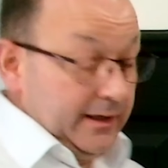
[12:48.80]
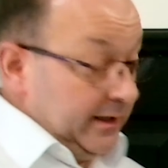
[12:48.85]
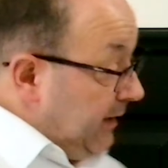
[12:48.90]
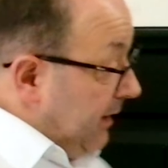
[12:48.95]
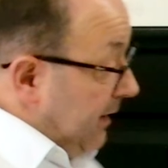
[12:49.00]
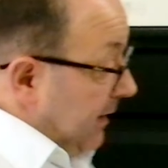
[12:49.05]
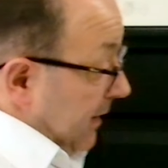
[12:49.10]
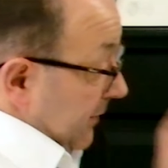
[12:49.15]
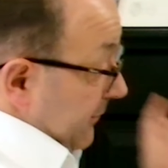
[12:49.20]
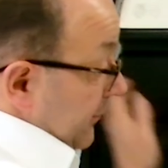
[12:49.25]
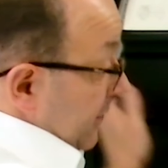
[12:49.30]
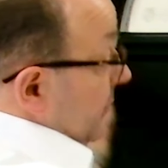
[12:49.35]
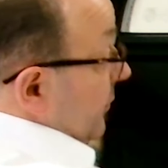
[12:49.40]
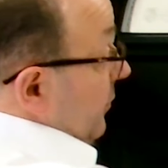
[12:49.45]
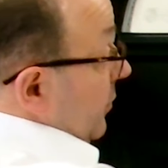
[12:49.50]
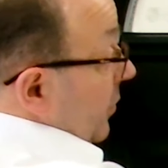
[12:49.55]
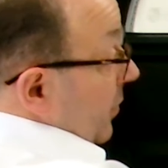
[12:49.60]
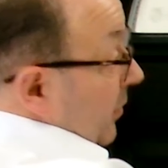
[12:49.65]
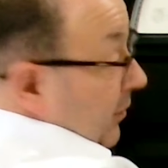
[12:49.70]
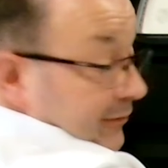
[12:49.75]
If your
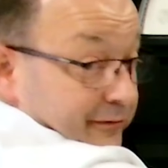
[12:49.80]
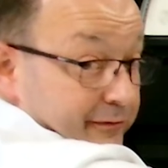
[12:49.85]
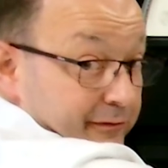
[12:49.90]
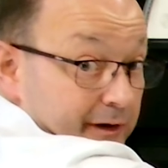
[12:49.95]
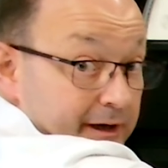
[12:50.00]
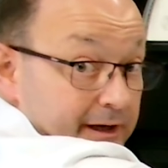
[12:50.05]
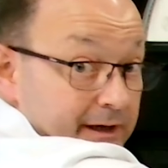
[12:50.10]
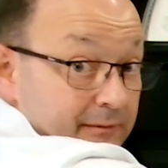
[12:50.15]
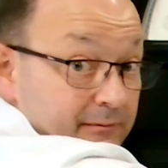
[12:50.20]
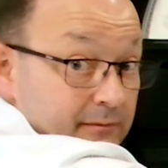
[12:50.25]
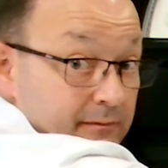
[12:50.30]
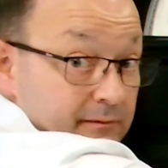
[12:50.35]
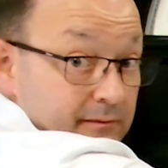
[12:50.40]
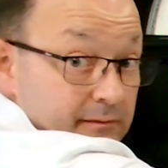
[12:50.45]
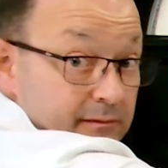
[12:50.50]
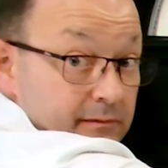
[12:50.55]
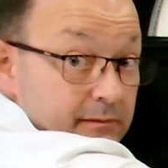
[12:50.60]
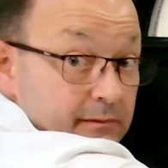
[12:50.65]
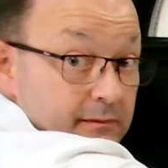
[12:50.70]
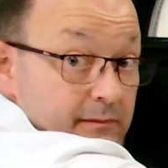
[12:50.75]
door frame
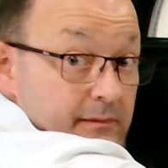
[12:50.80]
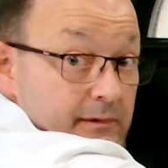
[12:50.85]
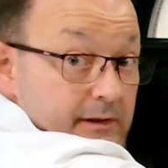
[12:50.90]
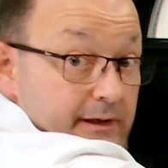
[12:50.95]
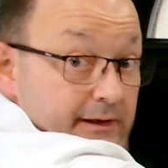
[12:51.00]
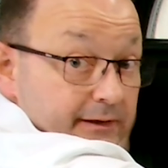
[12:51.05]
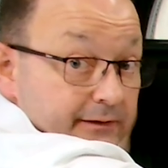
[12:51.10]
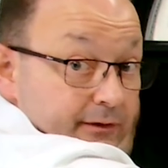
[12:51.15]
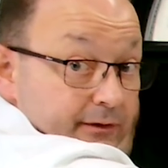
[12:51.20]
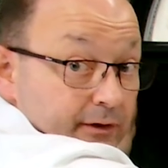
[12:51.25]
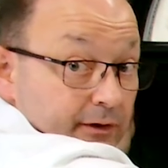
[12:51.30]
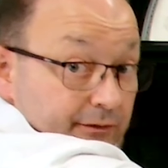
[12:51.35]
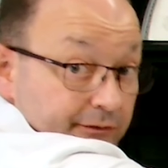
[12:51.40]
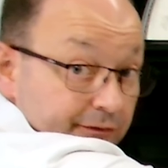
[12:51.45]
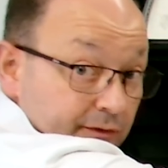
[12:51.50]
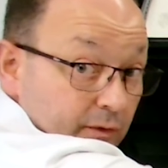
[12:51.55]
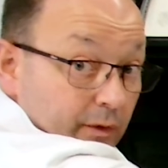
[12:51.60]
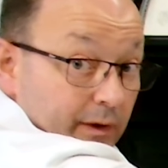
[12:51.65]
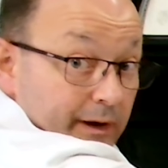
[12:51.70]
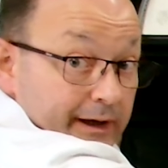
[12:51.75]
is not
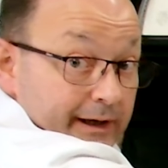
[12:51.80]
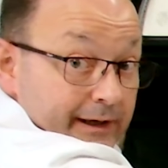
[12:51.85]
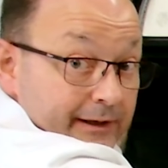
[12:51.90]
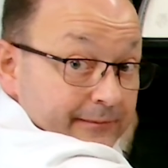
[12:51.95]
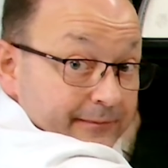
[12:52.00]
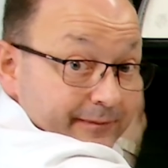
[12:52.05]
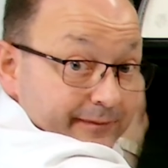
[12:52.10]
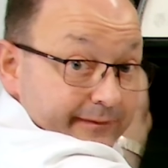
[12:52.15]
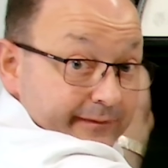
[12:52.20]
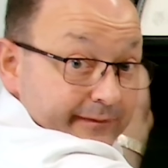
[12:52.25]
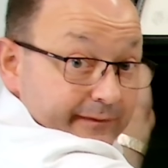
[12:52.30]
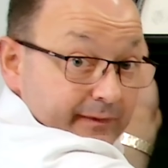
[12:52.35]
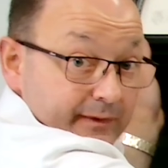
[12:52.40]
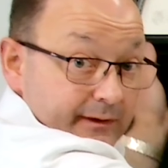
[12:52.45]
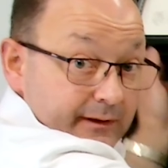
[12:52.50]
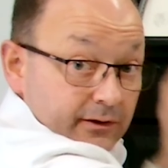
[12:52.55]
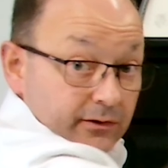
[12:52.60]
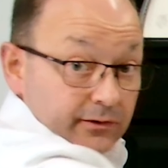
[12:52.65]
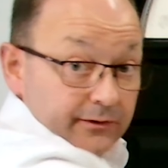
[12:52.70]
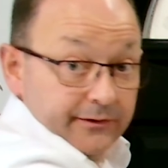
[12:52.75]
square
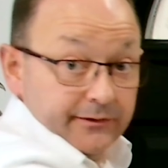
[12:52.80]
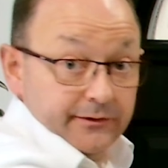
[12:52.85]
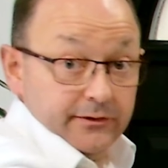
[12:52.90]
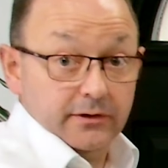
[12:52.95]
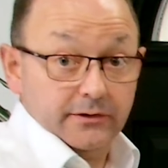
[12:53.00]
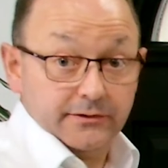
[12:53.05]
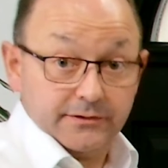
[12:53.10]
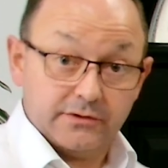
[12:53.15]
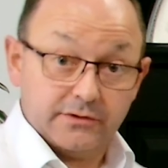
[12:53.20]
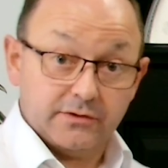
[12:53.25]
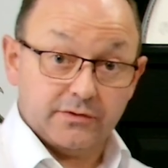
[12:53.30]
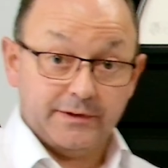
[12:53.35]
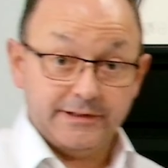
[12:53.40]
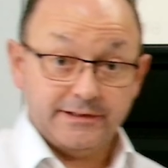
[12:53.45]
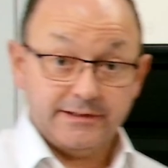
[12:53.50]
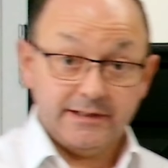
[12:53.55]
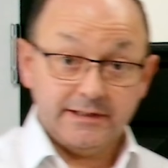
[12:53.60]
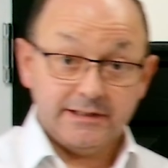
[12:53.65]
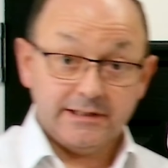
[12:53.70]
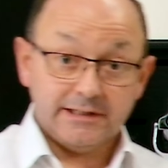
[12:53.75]
or the door's
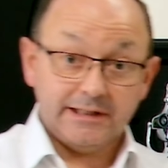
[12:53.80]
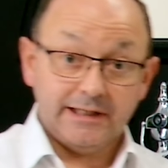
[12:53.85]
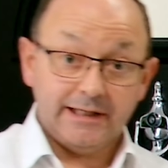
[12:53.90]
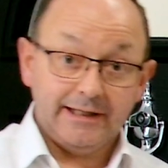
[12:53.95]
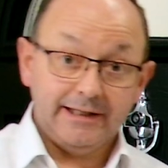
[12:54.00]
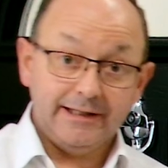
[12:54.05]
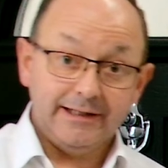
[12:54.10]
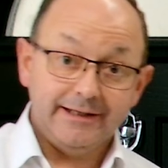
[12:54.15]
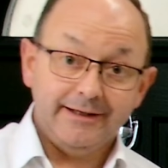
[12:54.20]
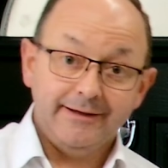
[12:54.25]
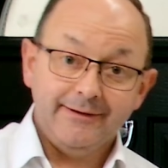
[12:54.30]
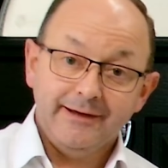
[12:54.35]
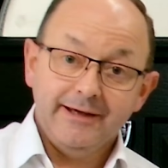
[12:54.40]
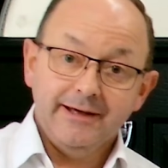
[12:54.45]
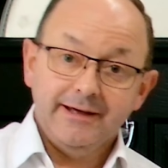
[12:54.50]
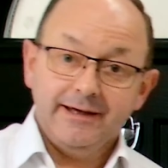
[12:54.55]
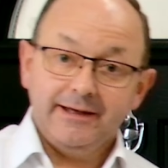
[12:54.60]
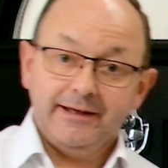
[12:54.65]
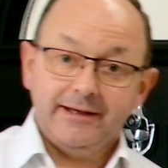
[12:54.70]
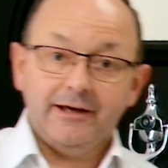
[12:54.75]
twisted slightly,
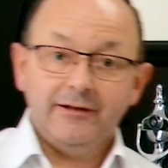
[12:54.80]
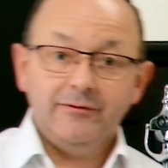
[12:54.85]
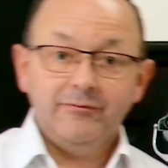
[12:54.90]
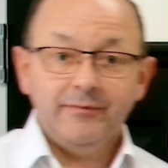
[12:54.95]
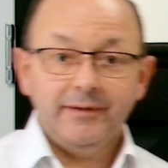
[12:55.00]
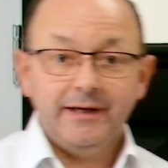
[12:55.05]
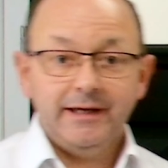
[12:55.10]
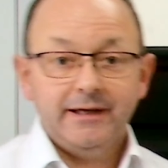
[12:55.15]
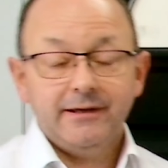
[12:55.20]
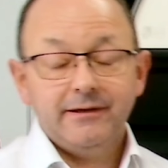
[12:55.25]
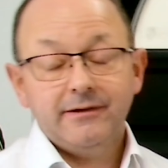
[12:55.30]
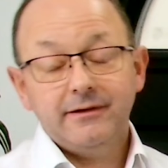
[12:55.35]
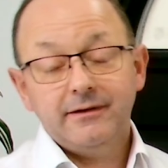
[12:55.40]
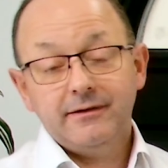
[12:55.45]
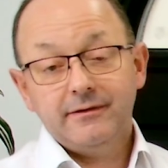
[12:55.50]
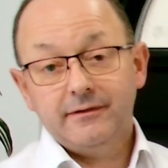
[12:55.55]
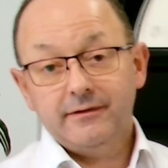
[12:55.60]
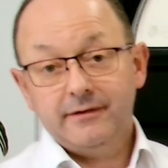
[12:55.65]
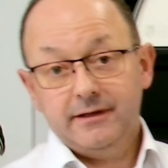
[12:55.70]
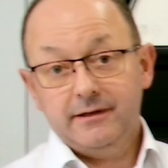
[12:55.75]
it can make
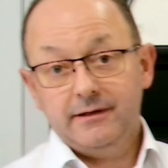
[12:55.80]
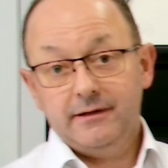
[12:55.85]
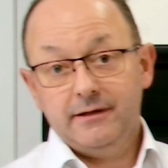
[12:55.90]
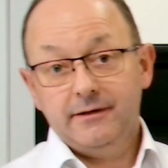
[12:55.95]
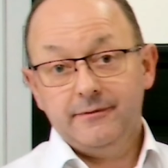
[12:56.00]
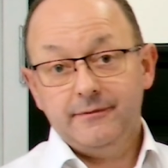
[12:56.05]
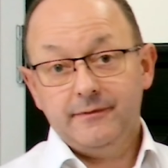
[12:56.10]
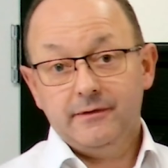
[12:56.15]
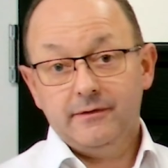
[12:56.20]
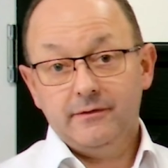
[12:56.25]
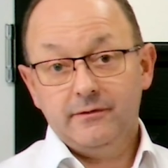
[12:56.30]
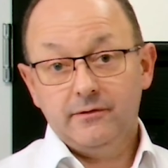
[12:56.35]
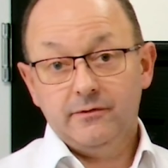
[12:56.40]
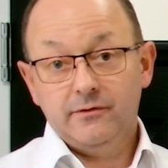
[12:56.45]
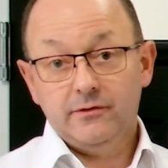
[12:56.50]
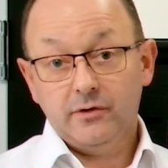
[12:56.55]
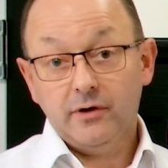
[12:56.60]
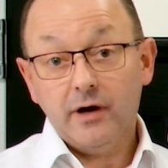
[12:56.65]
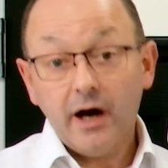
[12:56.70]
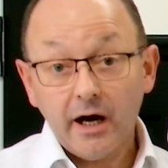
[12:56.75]
the
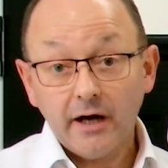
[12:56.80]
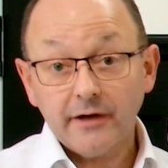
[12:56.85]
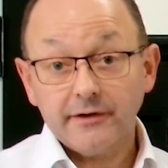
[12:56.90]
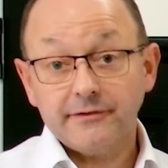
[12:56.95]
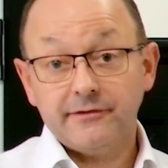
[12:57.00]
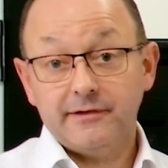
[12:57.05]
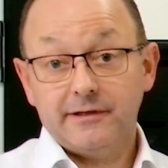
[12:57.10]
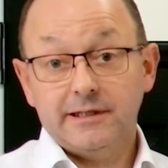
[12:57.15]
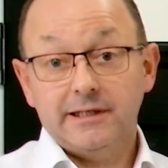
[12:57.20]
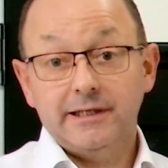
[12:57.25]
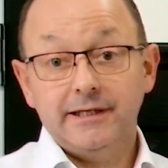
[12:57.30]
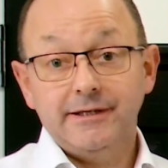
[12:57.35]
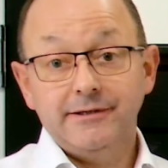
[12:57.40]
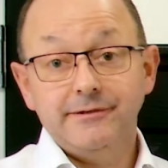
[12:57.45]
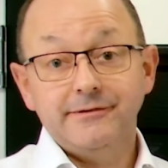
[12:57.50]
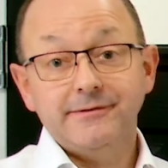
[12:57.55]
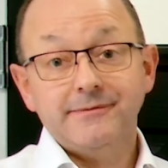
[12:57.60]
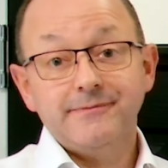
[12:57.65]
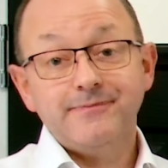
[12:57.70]
door harder to close.